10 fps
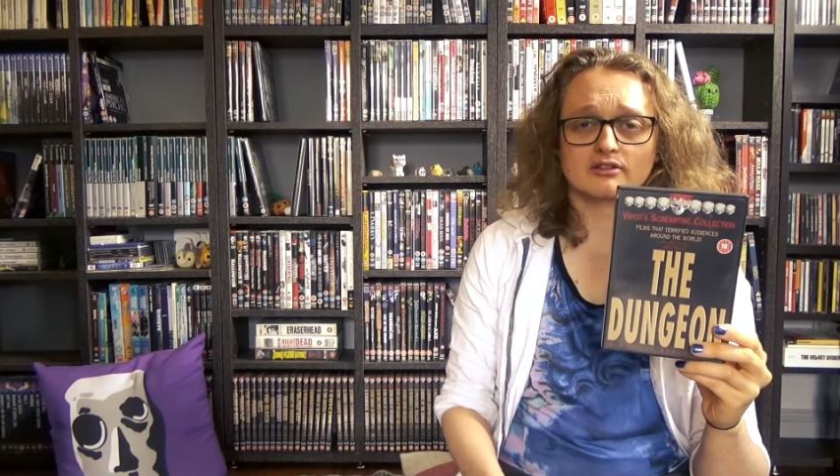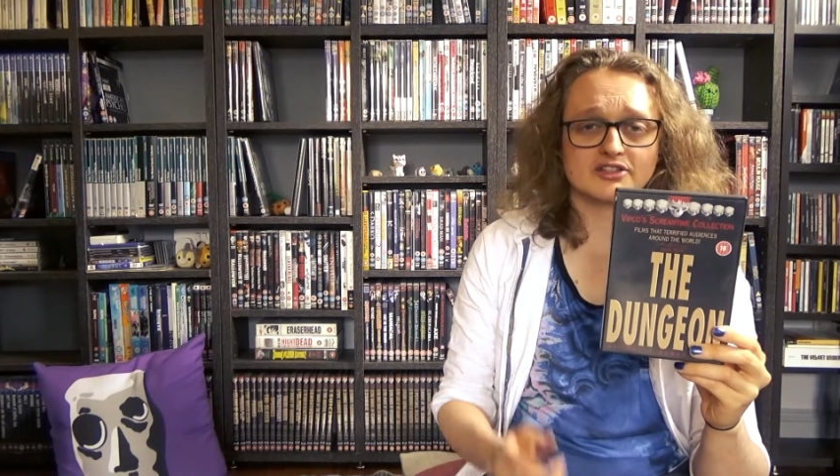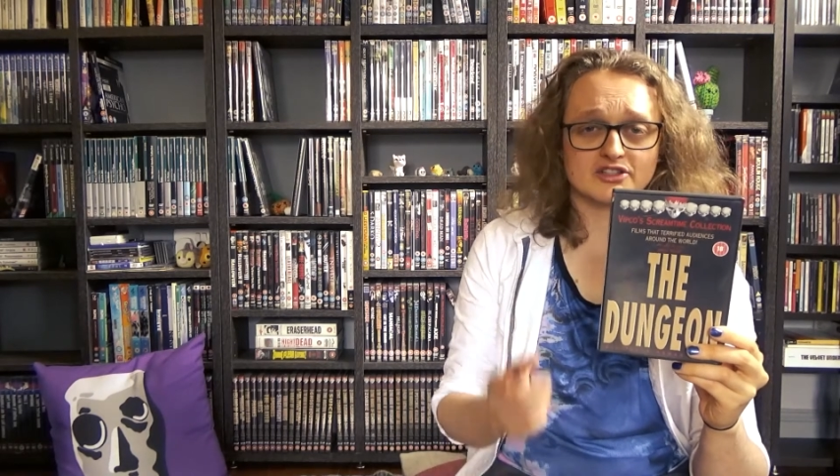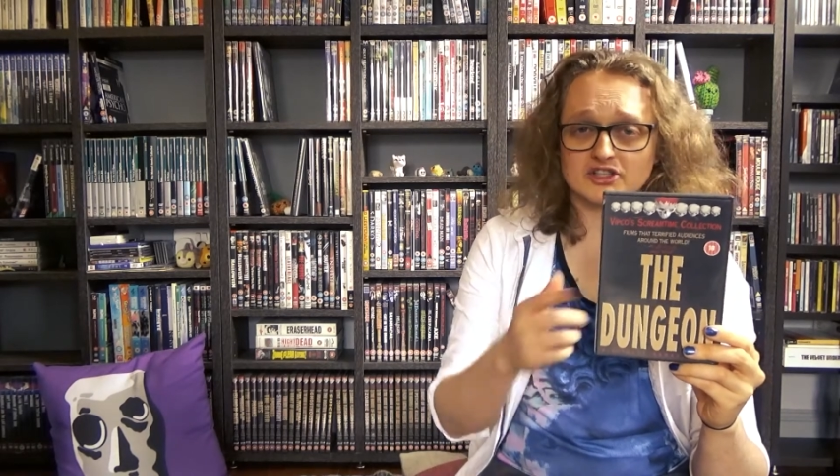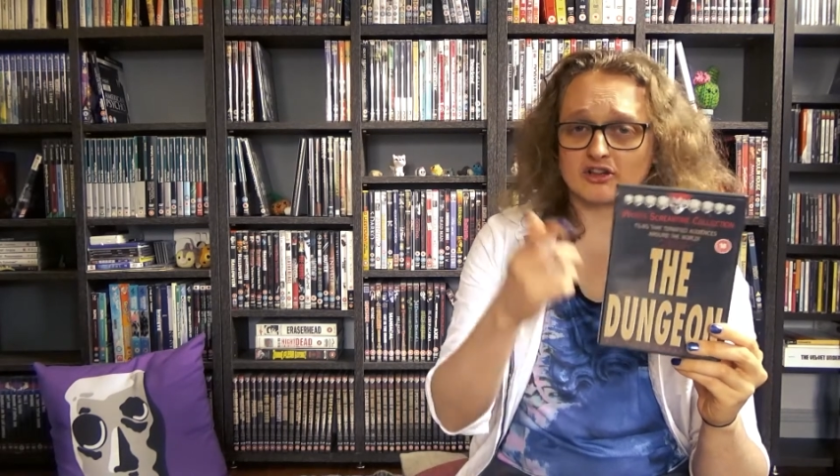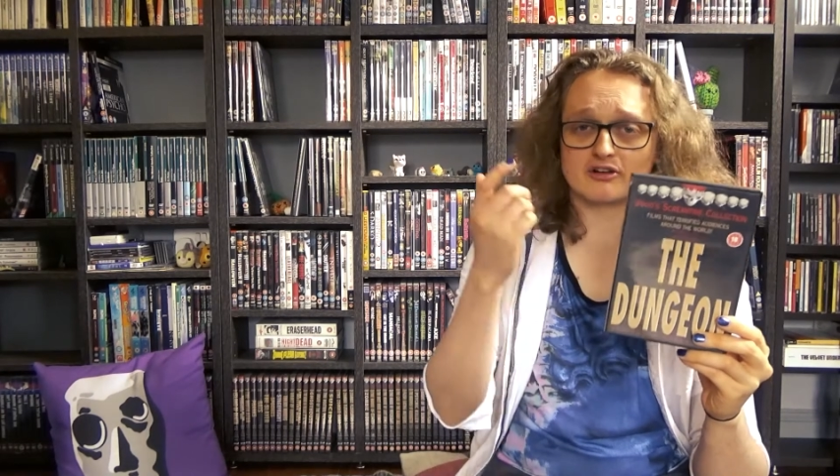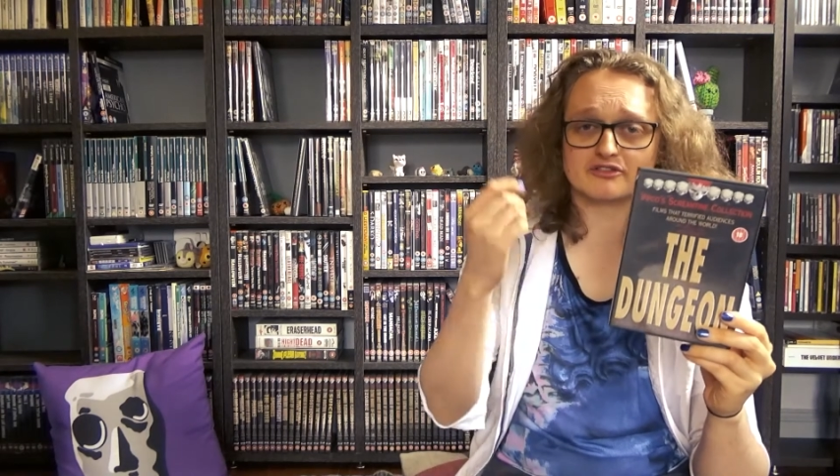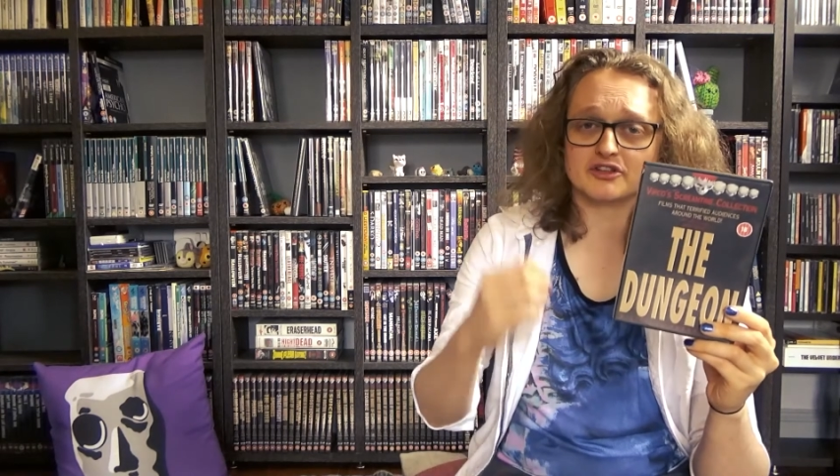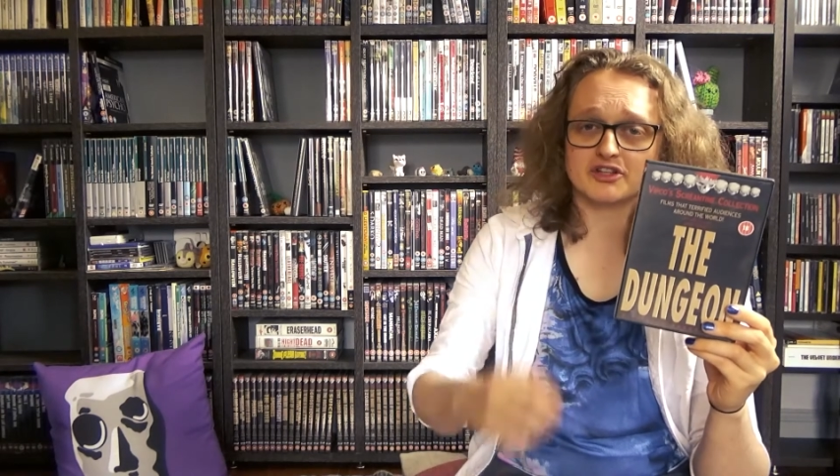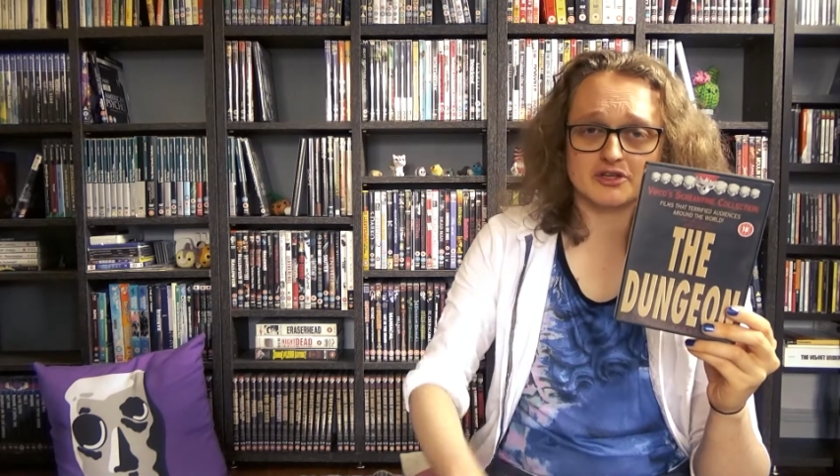This is your lot
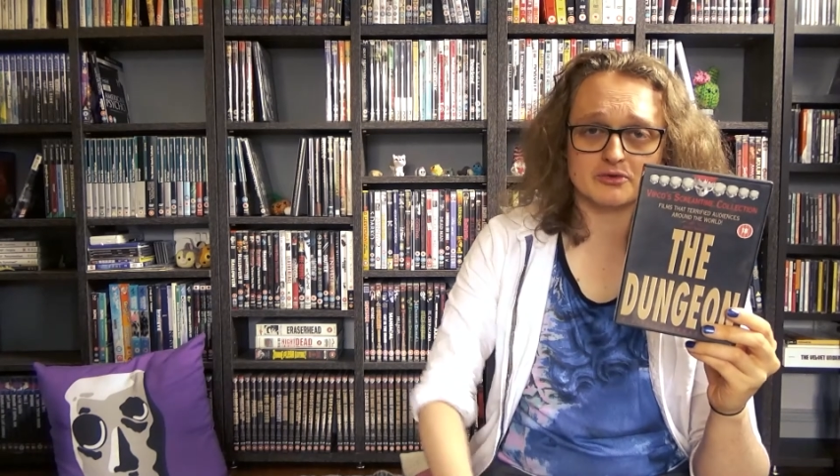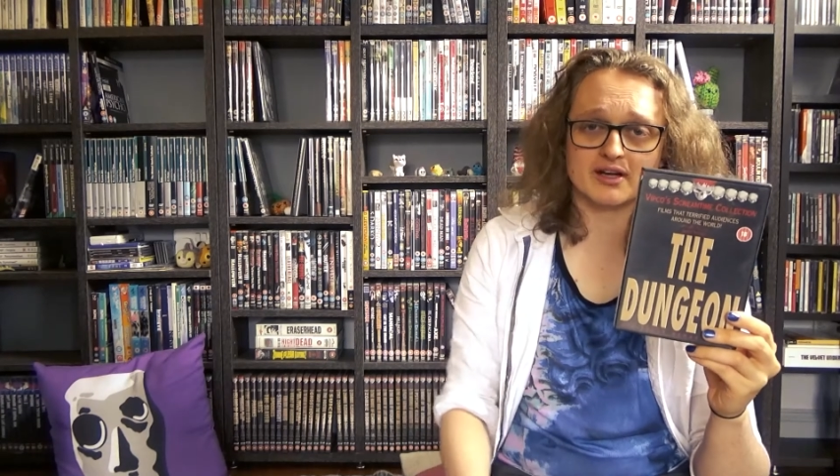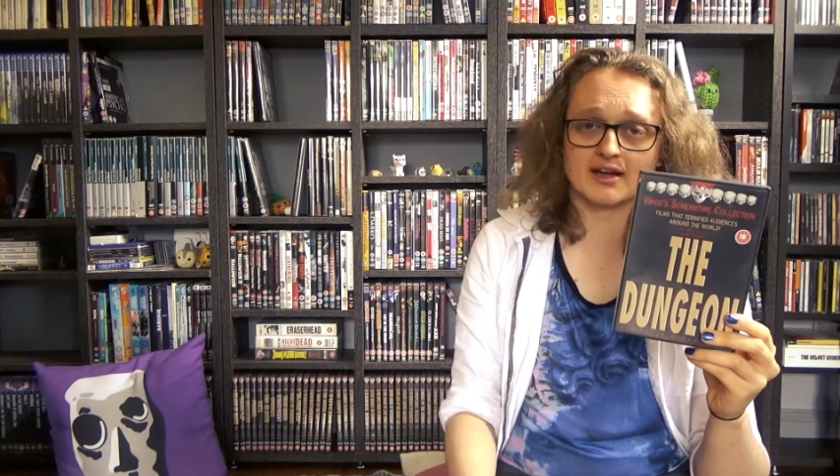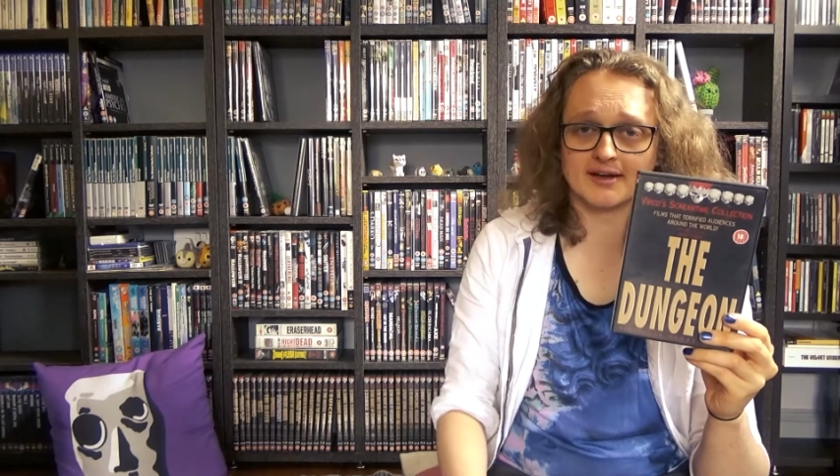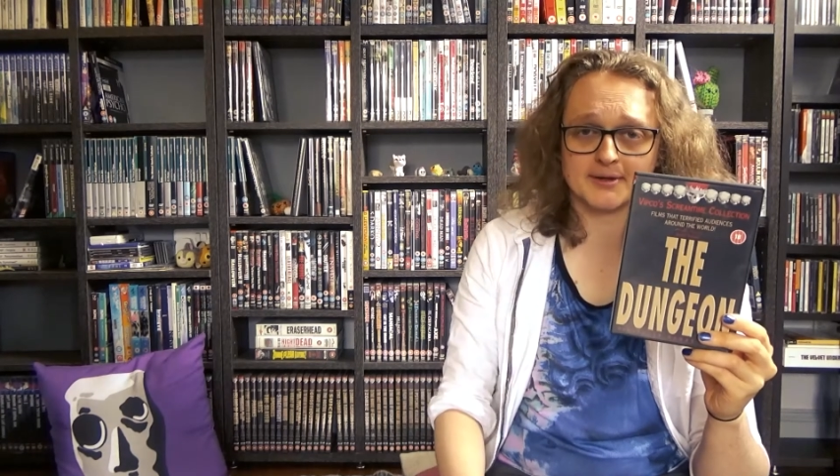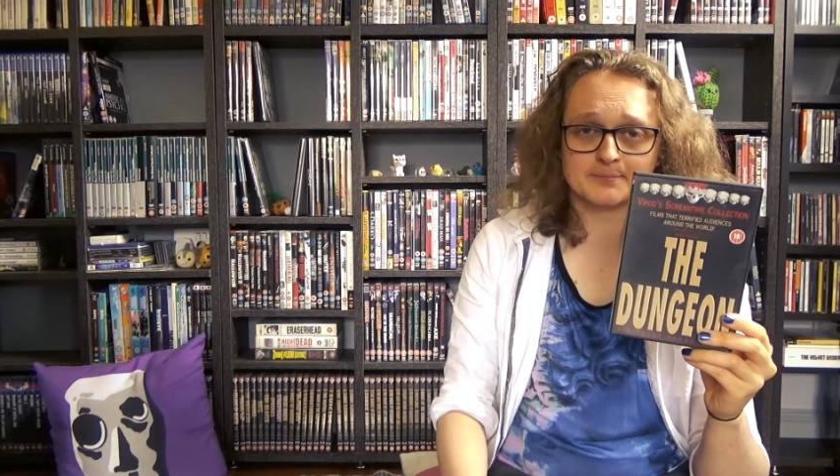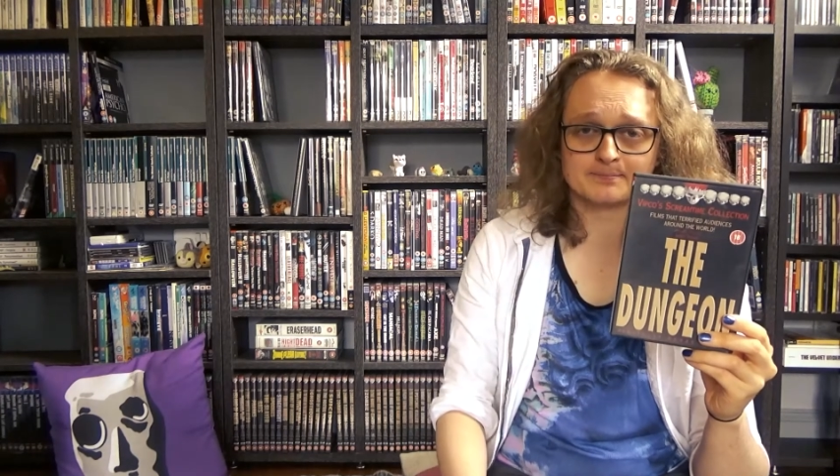for the UK.